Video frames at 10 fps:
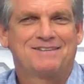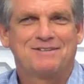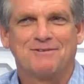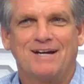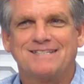
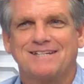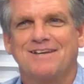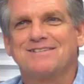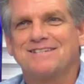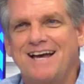The rest of
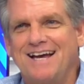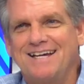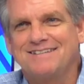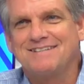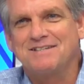those
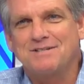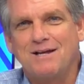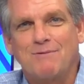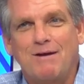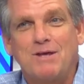guys, they just
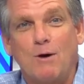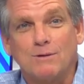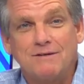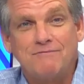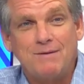not. We have the
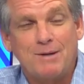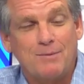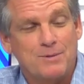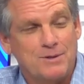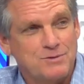only
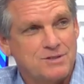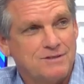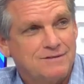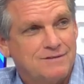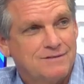female
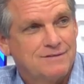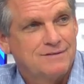producer. Yeah.